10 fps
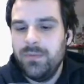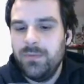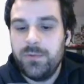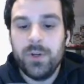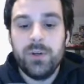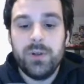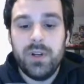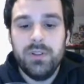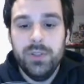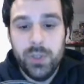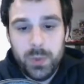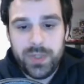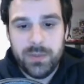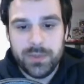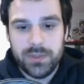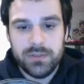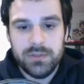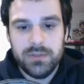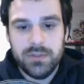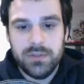For new people,
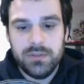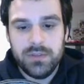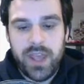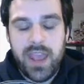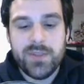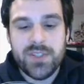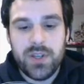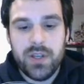what's